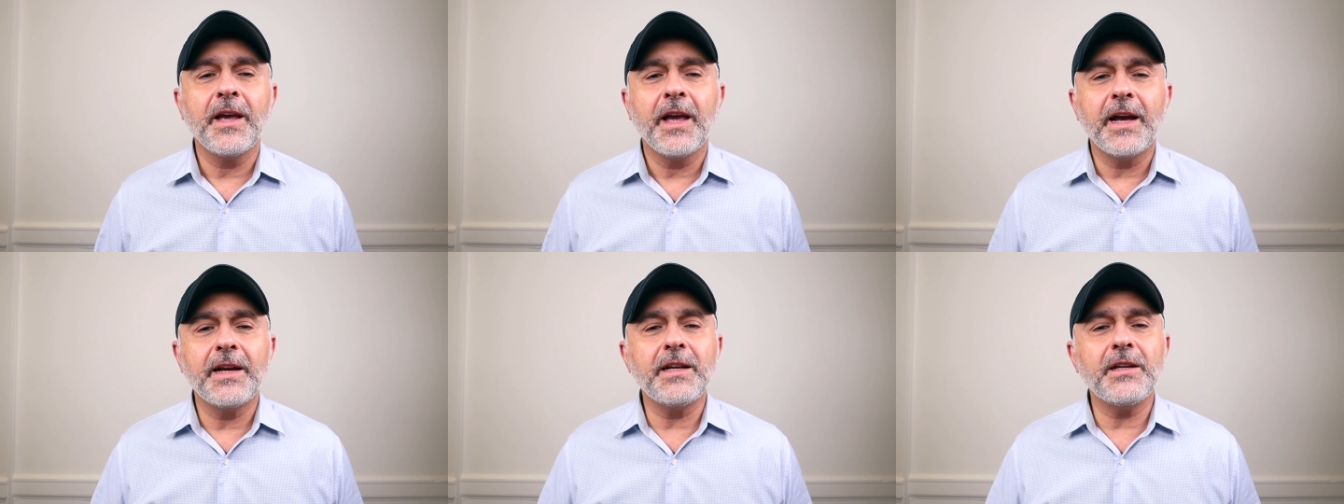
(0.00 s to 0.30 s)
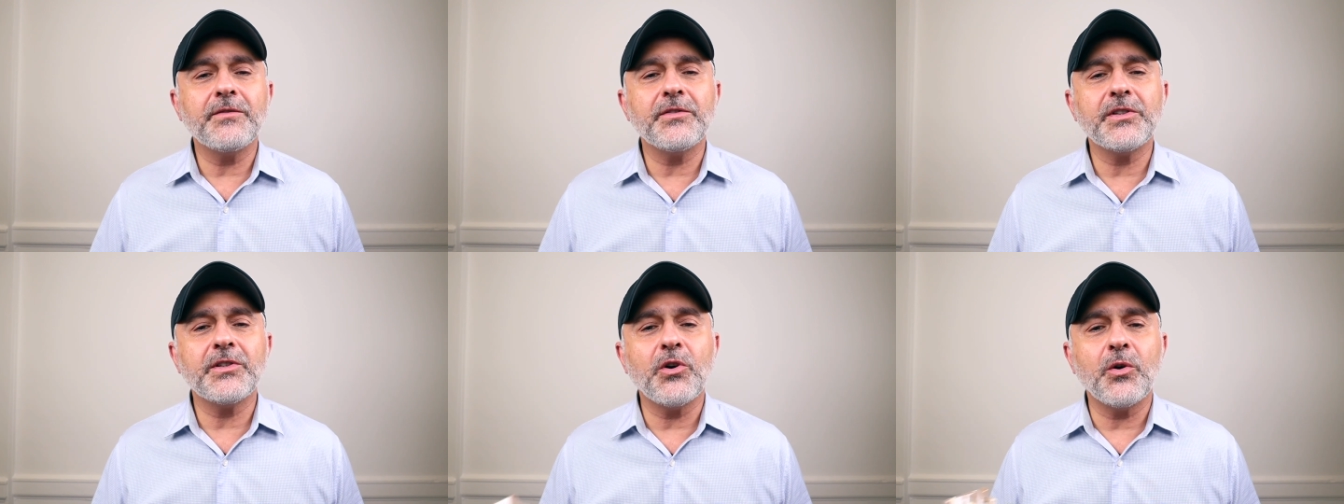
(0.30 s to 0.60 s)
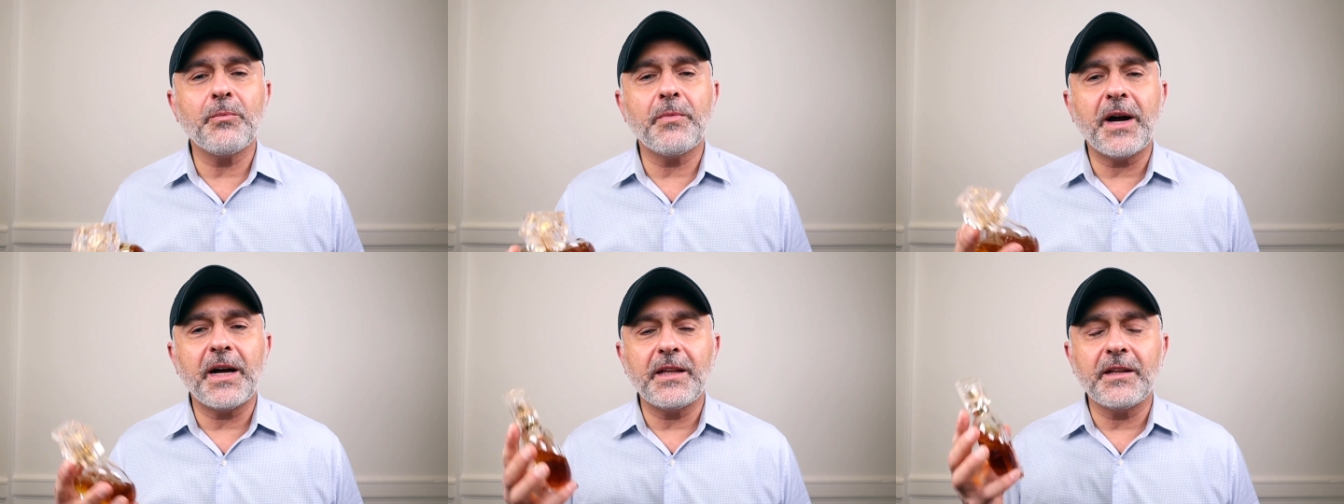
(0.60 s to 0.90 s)
And even
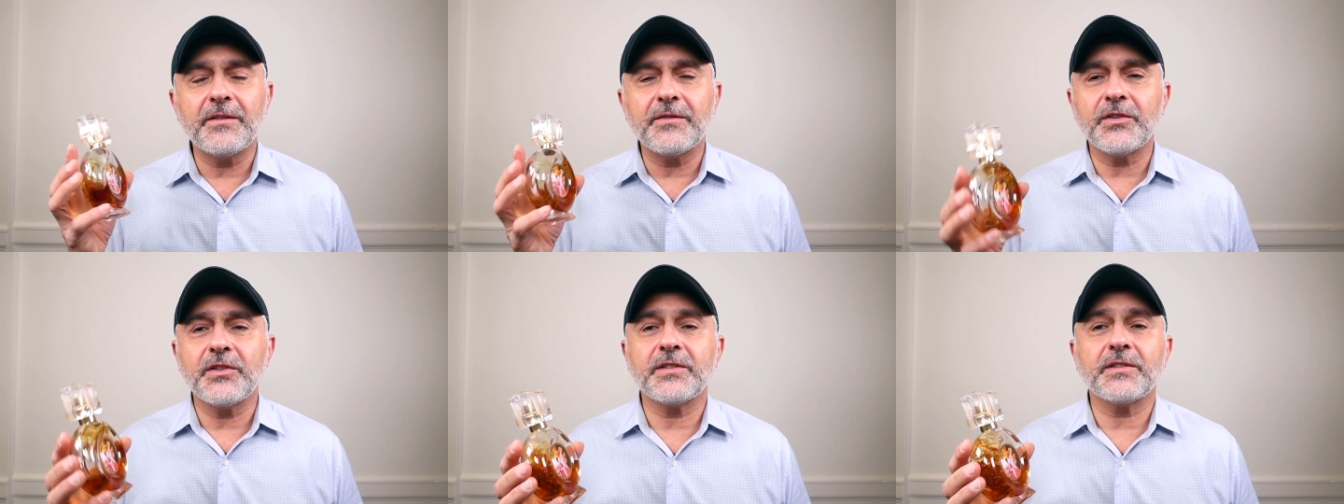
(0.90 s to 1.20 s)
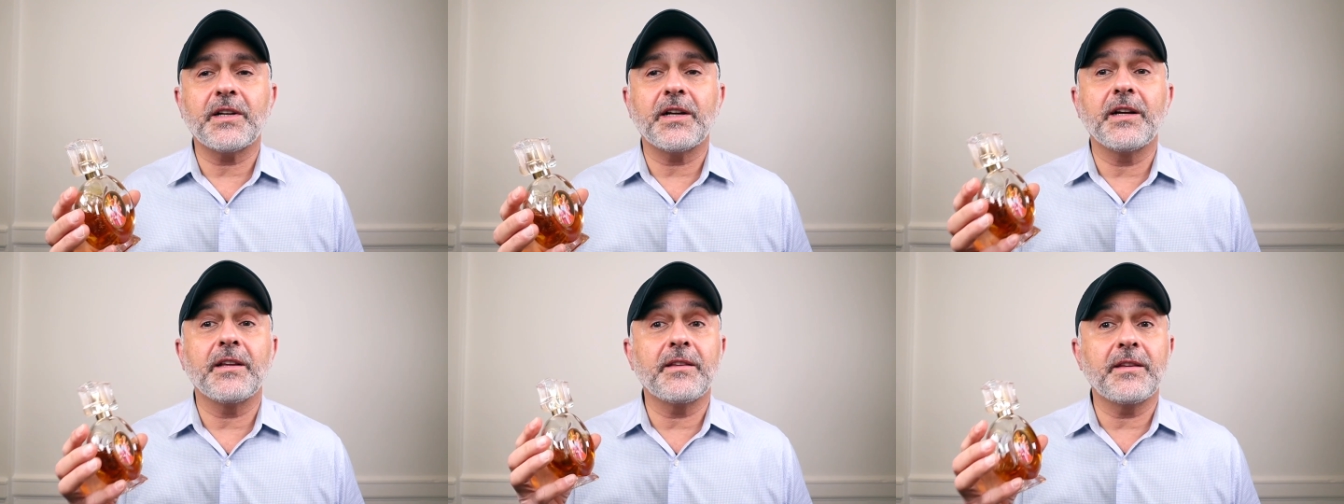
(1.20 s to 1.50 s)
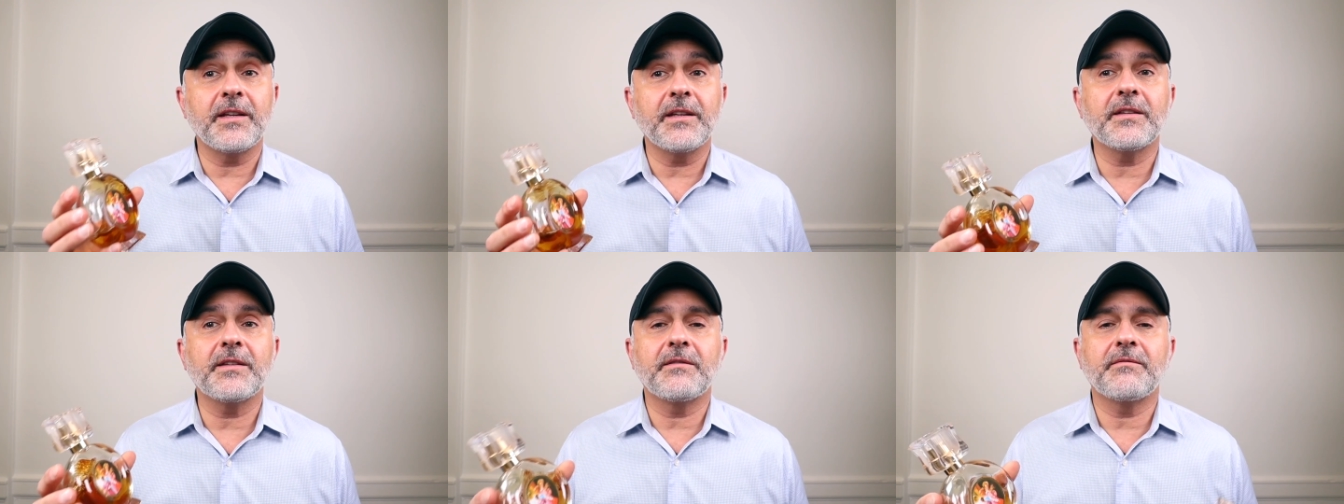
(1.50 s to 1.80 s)
though Bal a Versailles, I
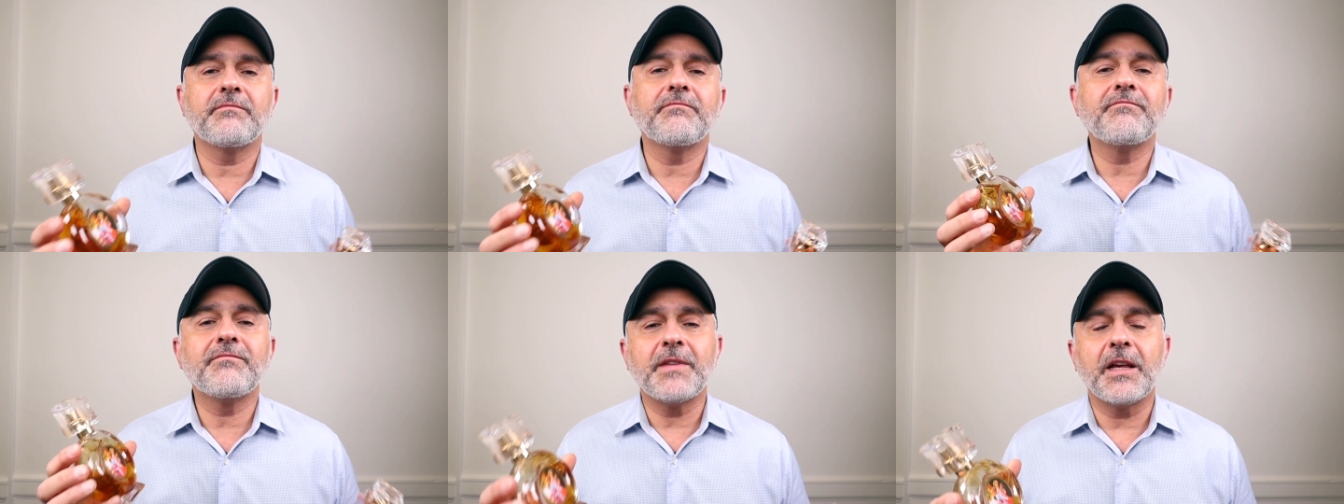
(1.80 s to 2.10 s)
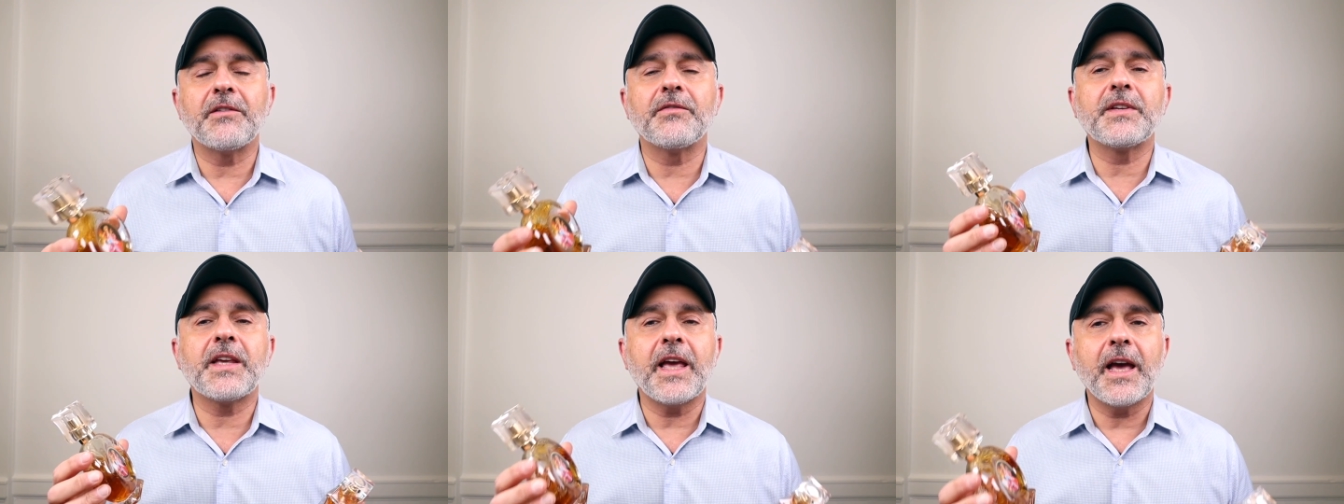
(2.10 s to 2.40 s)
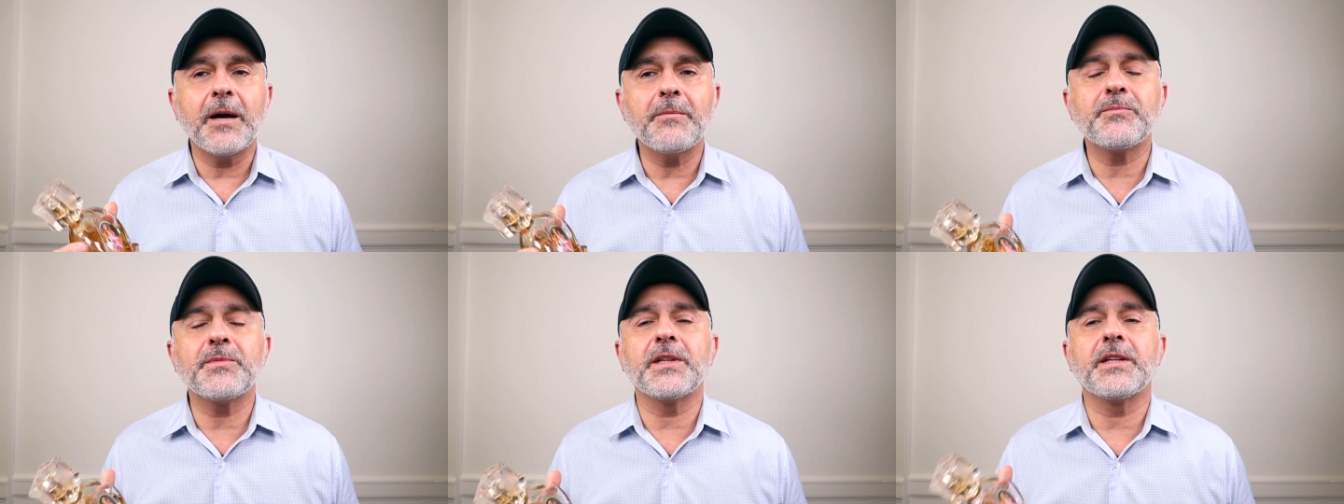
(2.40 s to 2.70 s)
think, they've
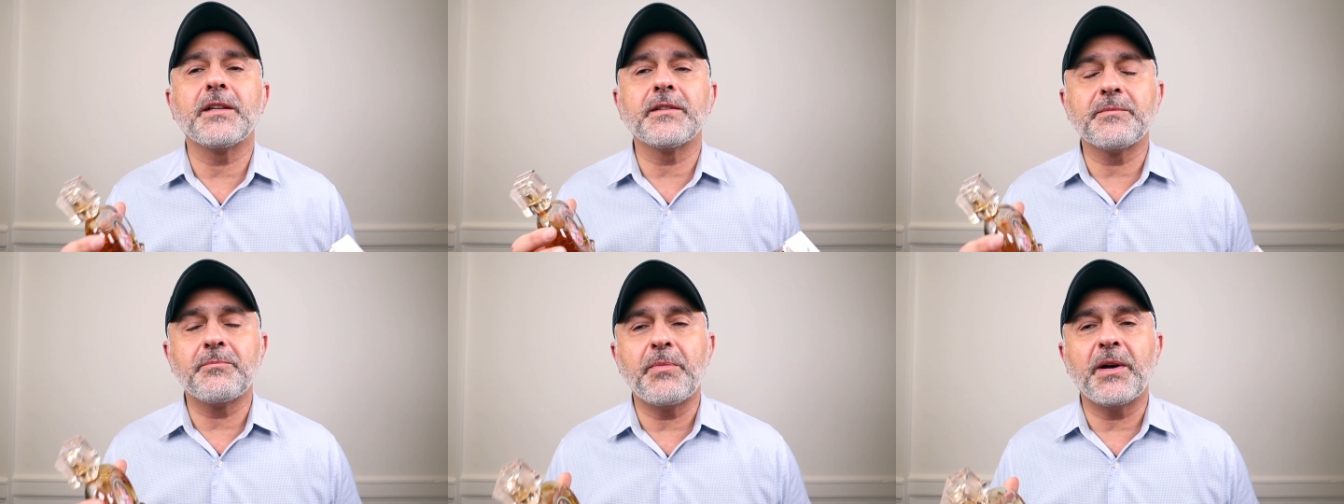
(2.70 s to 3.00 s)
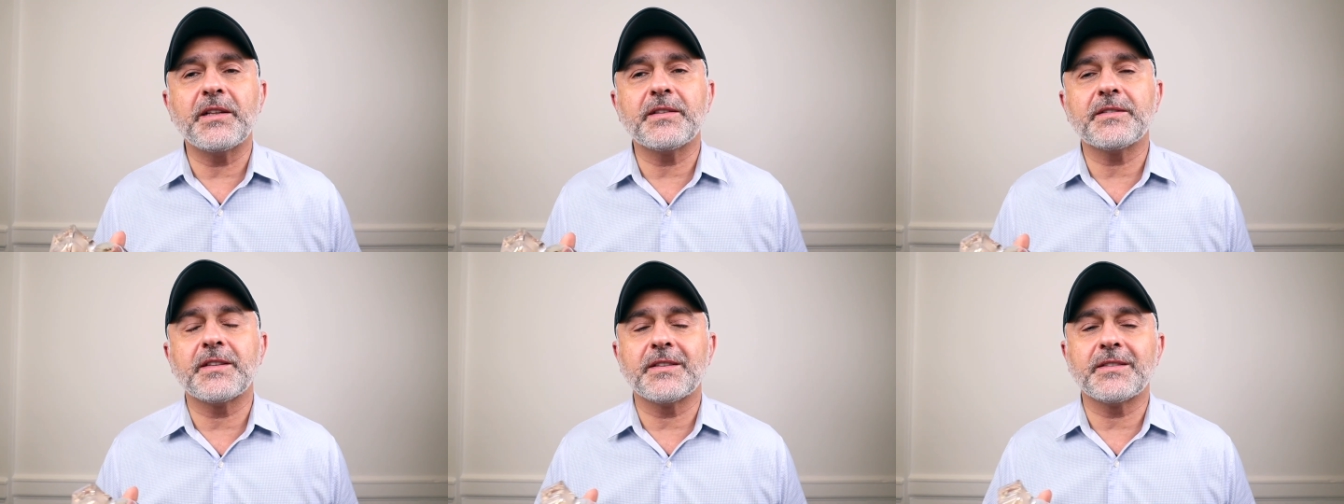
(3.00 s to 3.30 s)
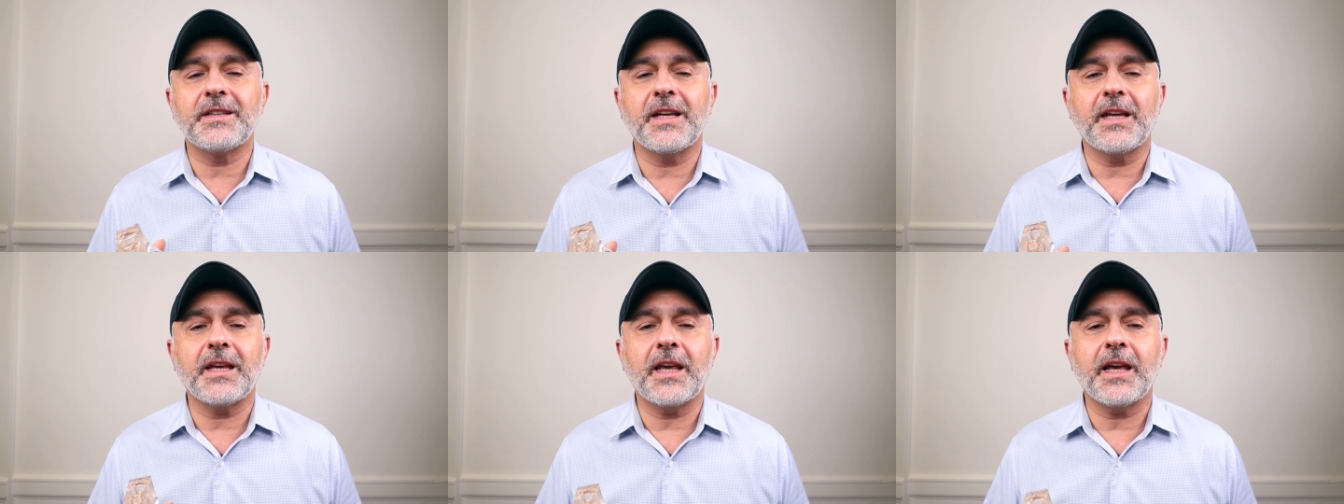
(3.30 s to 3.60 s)
kept it as best
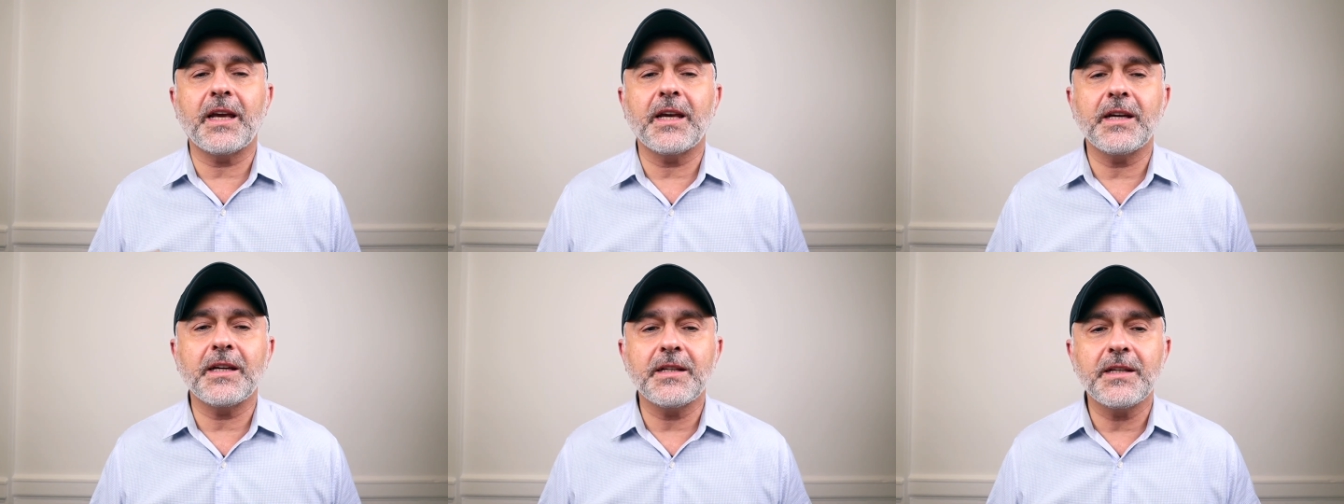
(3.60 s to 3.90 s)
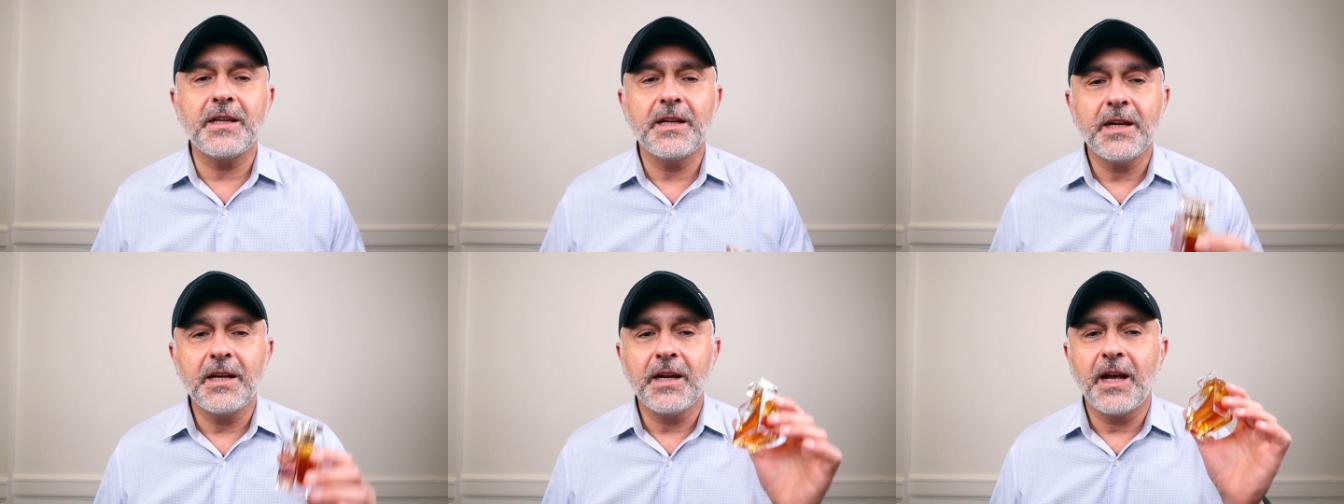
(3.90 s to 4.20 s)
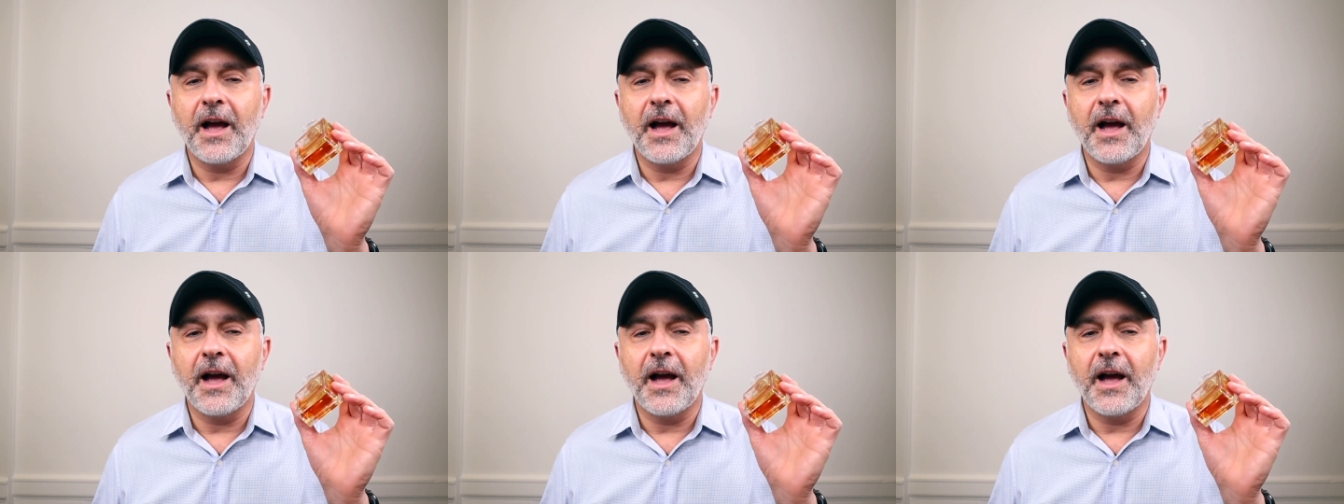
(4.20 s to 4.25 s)
as they can.